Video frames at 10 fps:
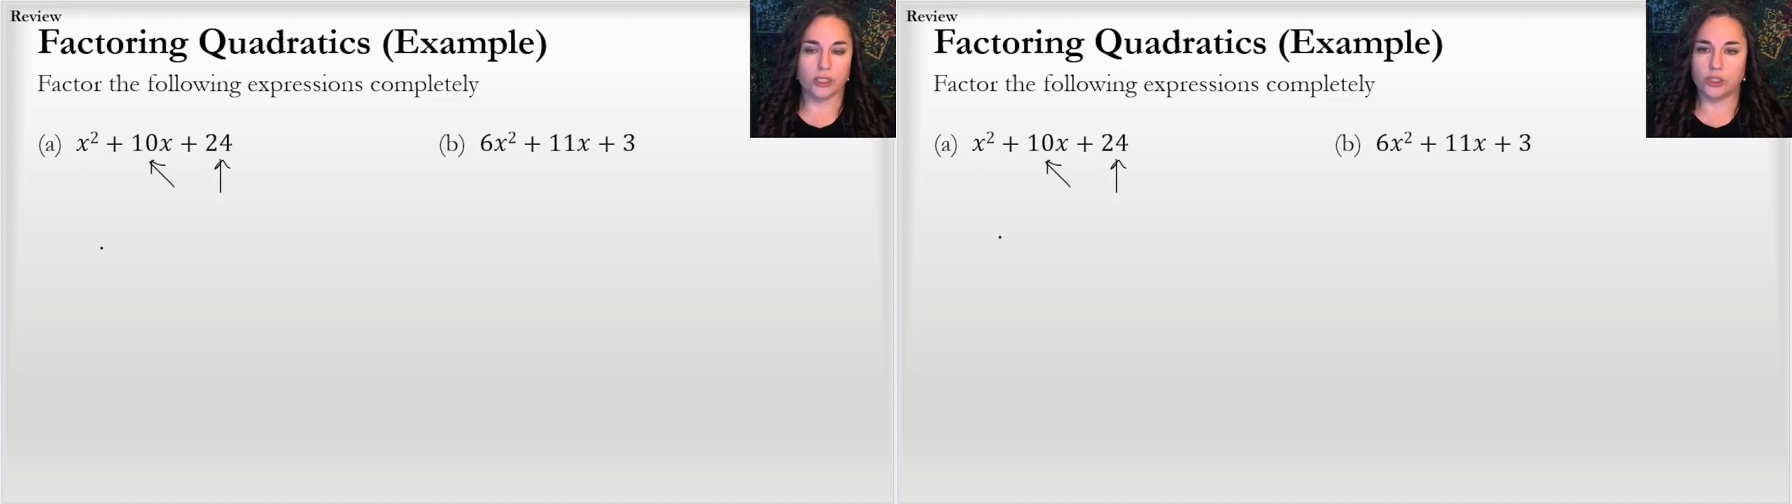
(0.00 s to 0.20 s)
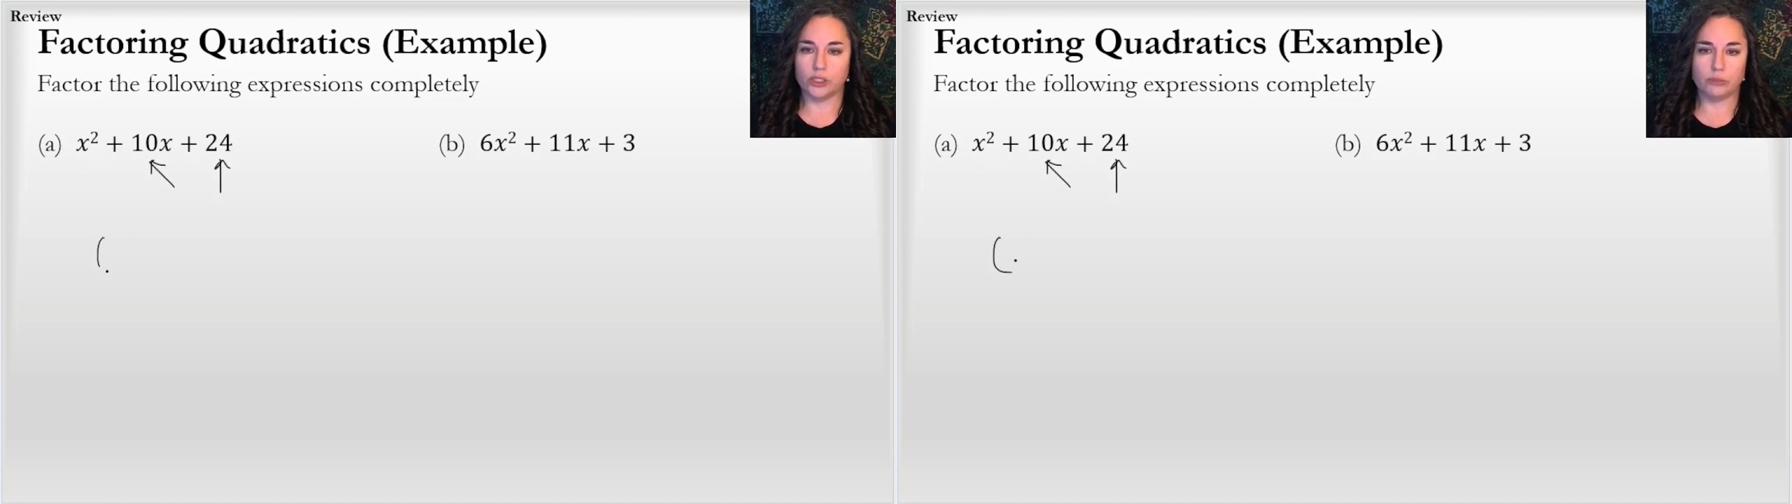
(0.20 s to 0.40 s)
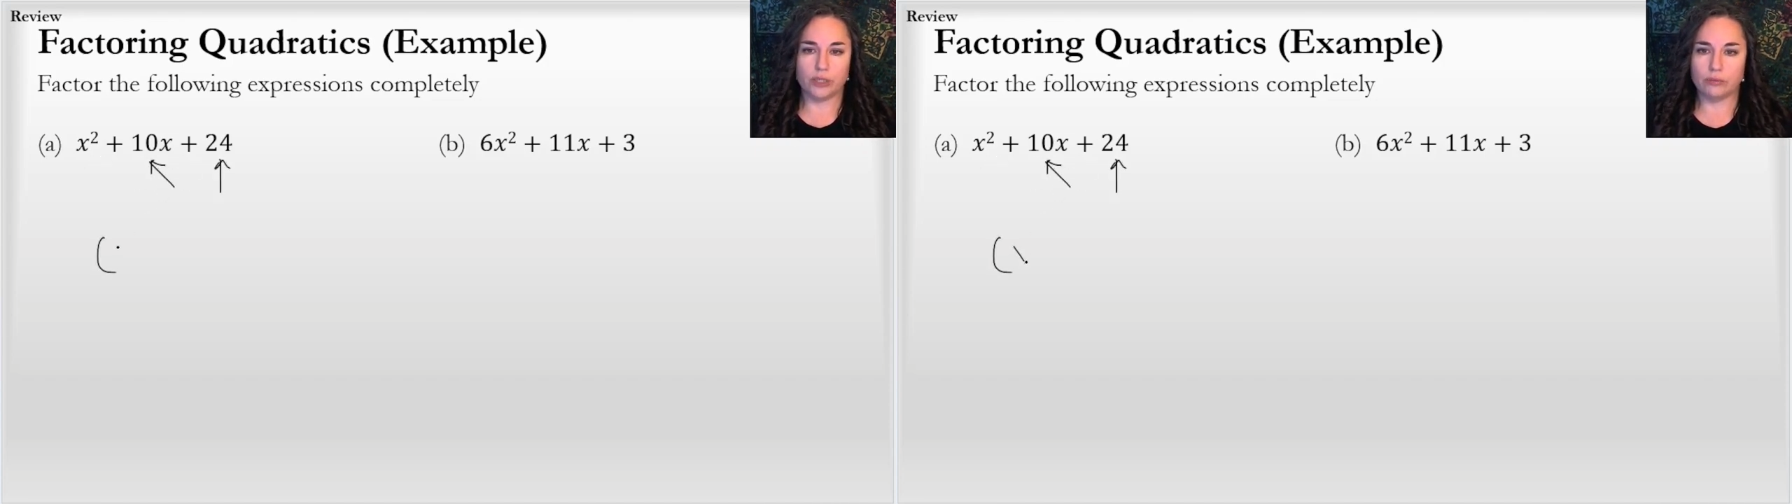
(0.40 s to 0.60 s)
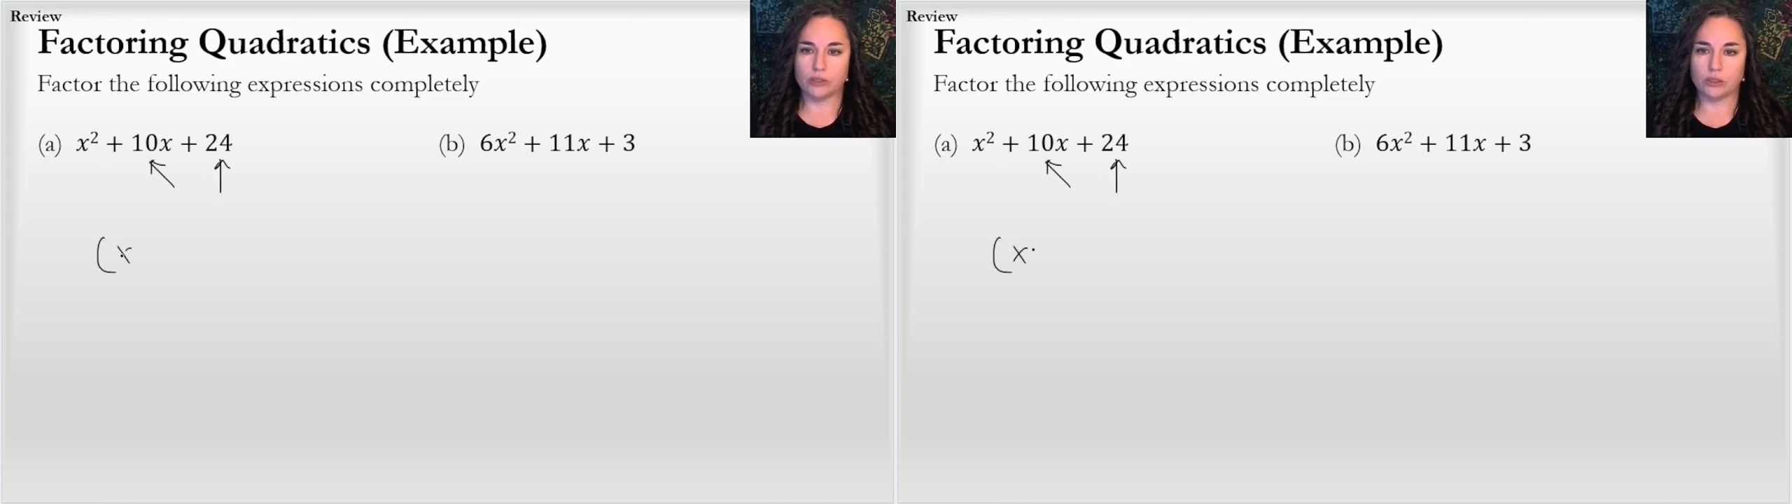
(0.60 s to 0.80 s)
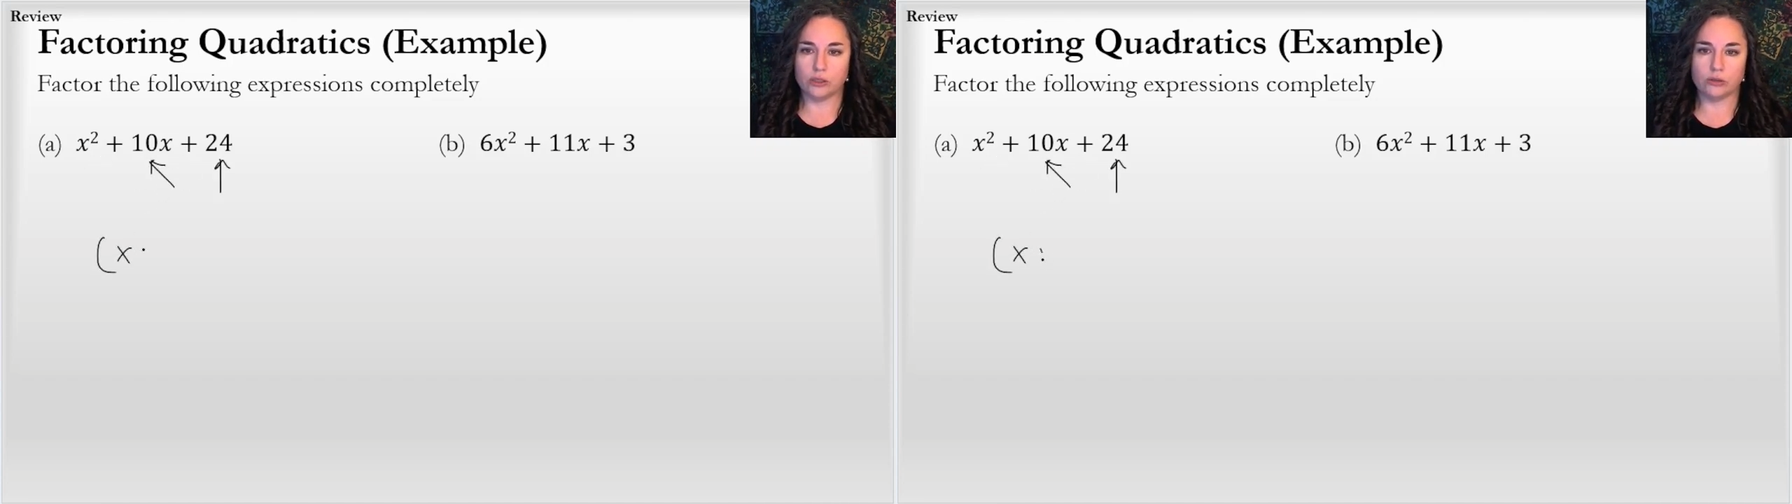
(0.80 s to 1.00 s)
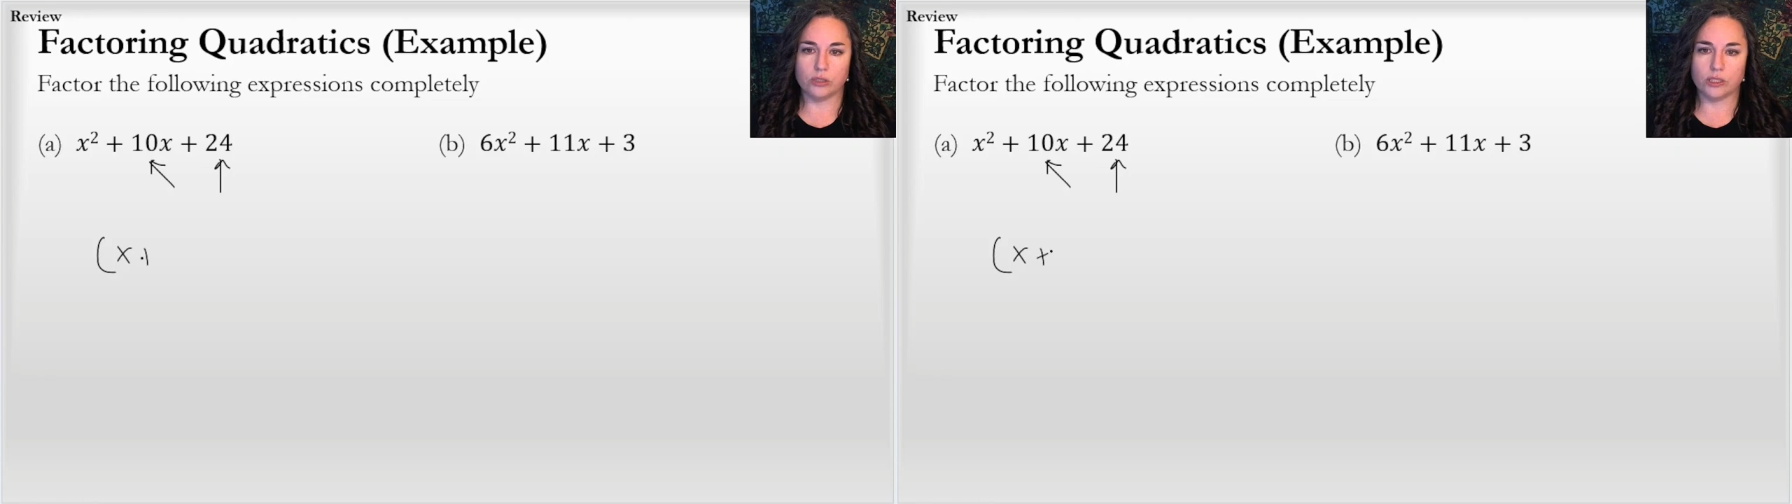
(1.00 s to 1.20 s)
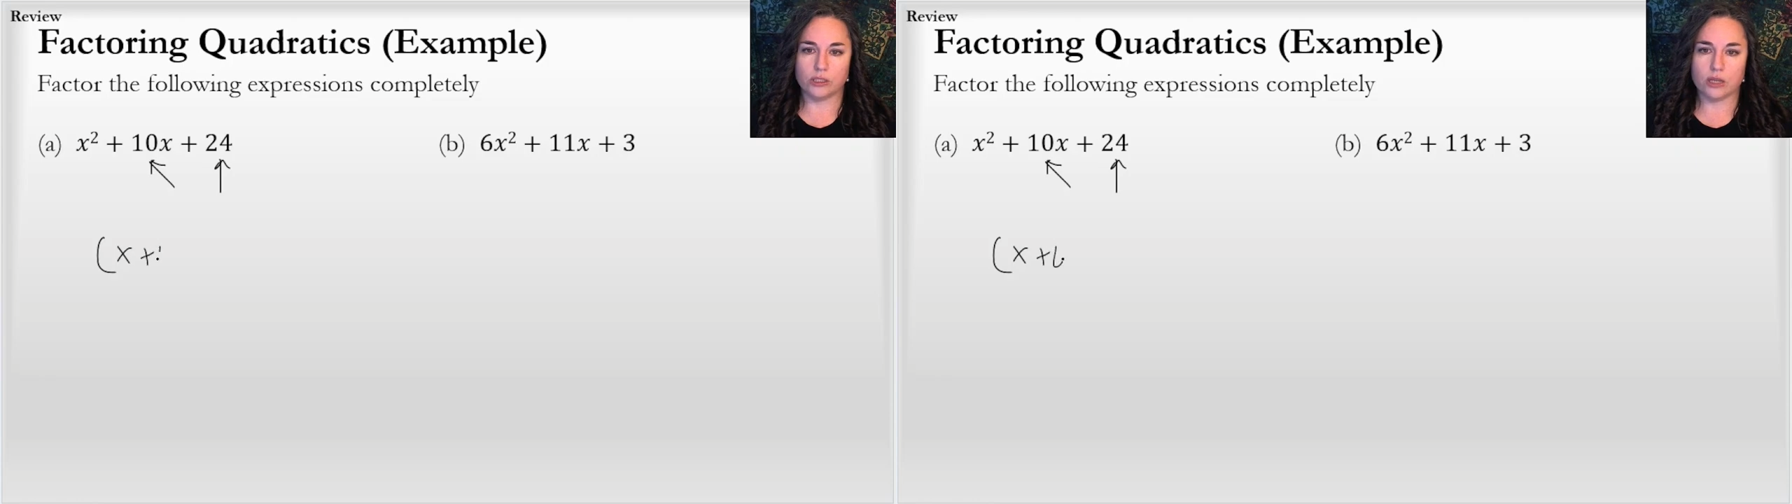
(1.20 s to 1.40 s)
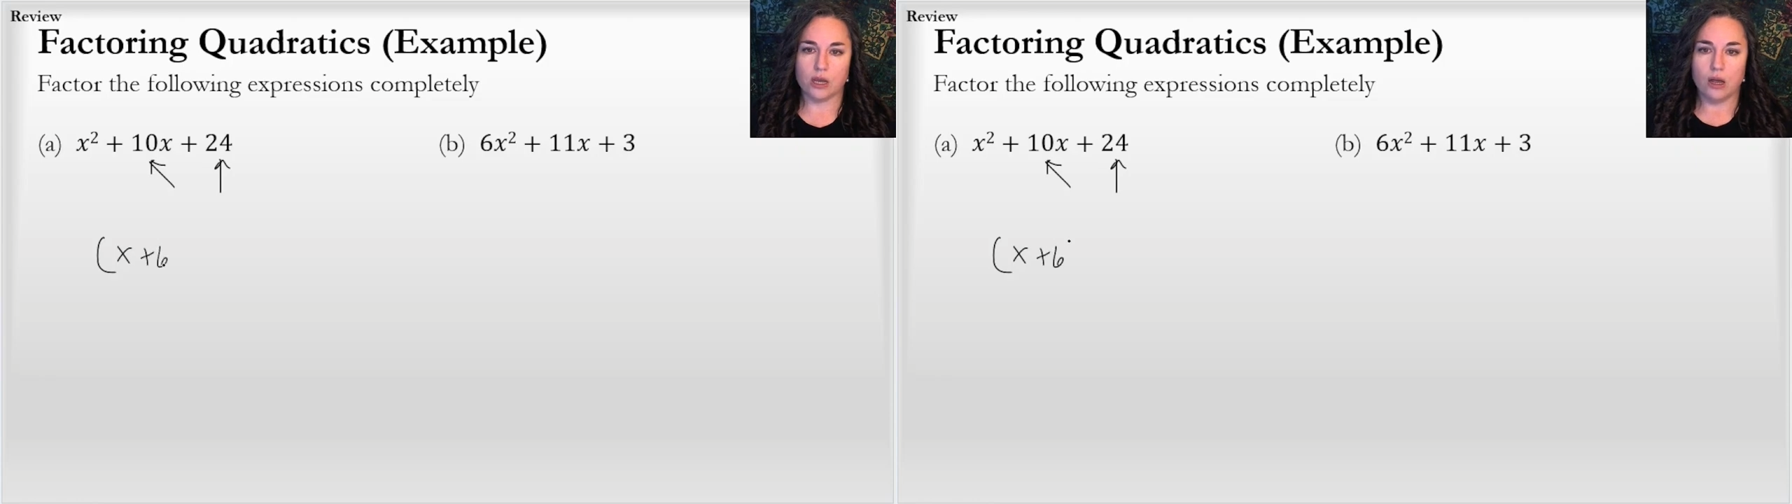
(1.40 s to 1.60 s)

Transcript: You should be able to do this